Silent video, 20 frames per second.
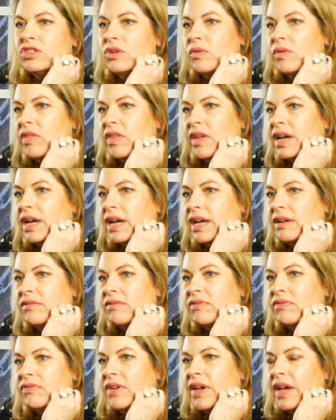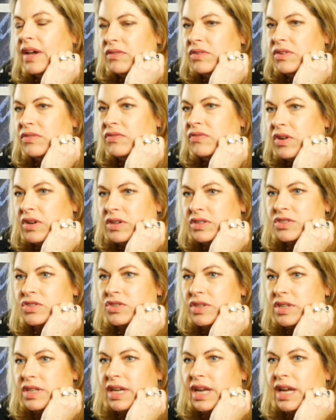I don't think I've ever
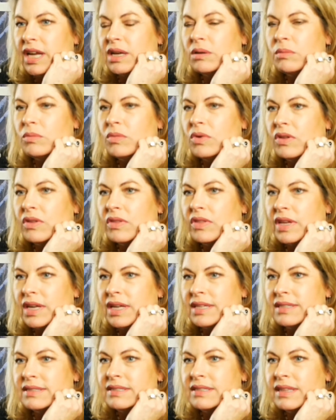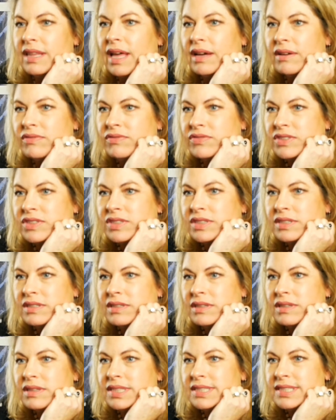fostered an animal that has left
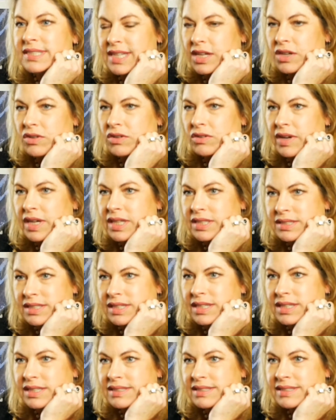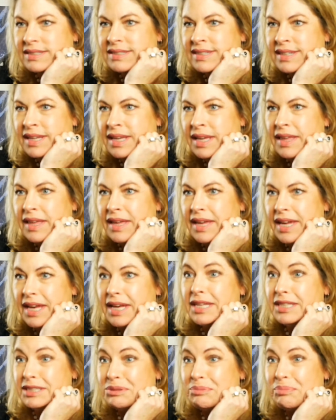the Skinner residence,
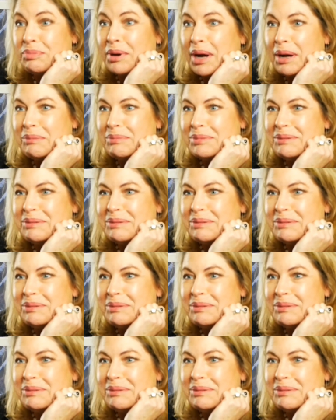and it's a